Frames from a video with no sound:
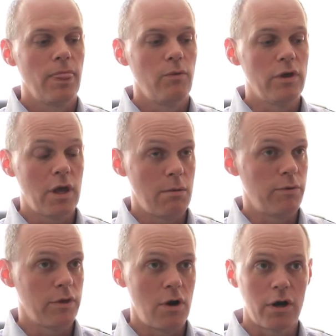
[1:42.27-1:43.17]
We come up
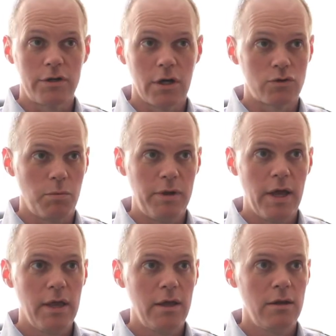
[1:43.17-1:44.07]
with an architectural
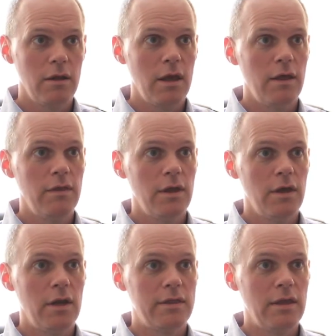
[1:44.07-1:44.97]
plan, and
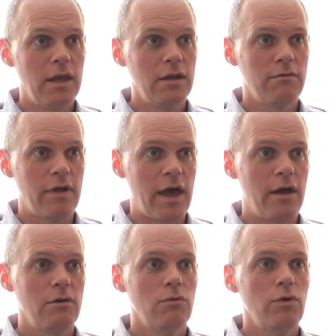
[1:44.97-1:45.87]
then at the end of
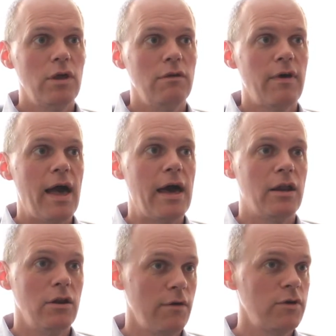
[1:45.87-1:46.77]
that, we've had
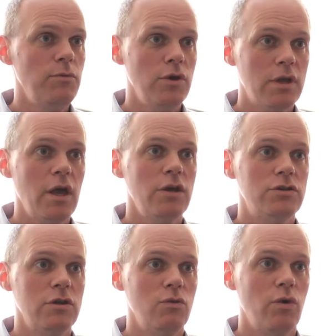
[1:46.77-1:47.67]
enough
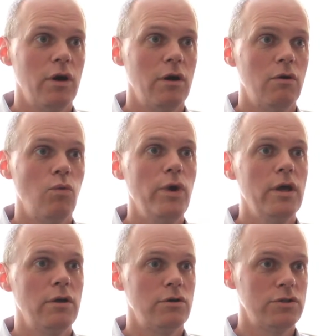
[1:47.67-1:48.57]
communication where
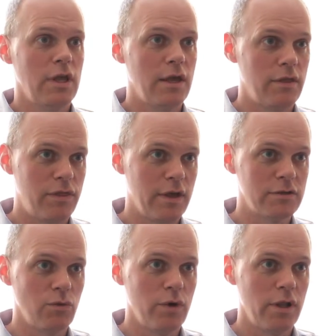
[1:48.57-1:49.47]
we understand the
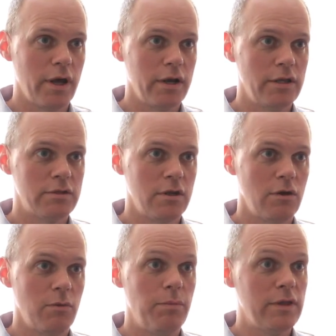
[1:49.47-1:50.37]
things that Wintellect needs to
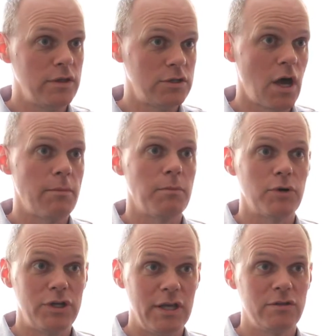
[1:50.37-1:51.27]
know to bid the job and
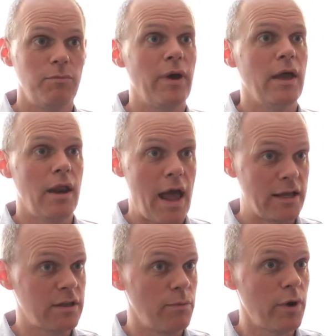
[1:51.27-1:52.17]
participate
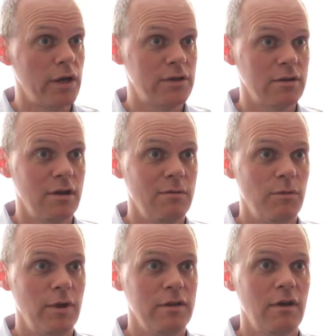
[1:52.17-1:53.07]
as a project team
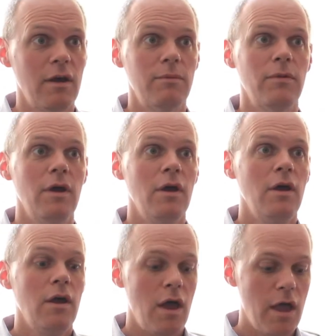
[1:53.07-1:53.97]
at Minitab,
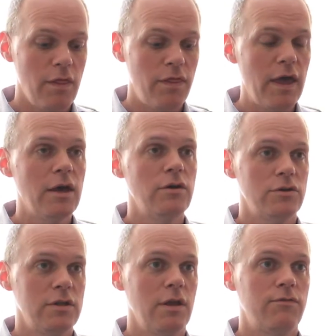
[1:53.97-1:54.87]
and they
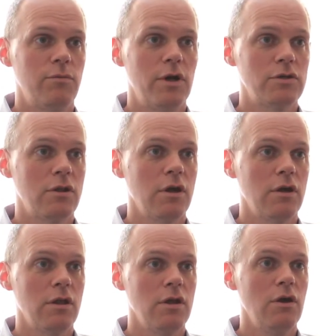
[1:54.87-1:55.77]
understand from us
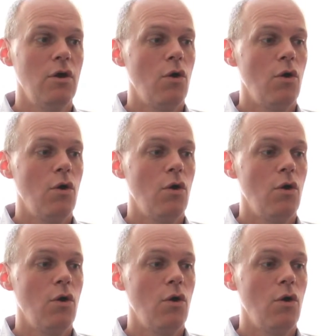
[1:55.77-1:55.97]
clearly